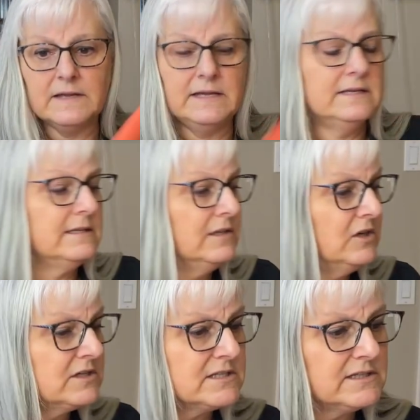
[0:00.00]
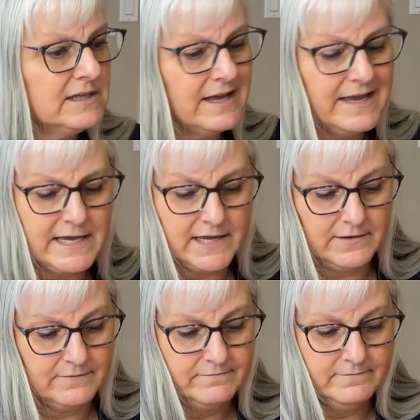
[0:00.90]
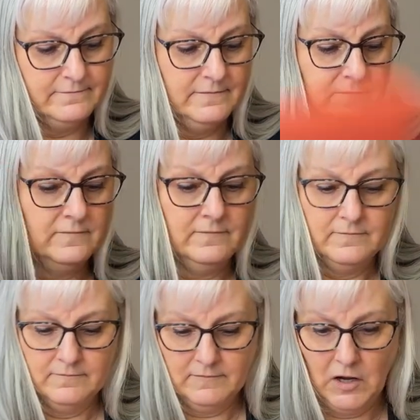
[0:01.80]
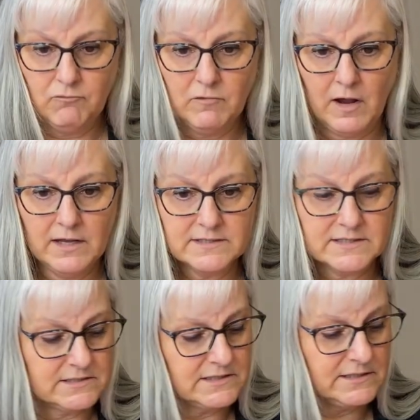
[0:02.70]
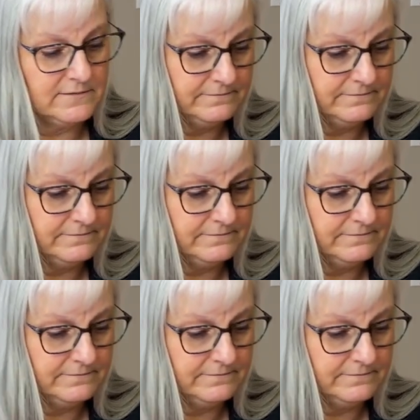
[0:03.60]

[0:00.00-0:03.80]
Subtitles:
it looks like a rust.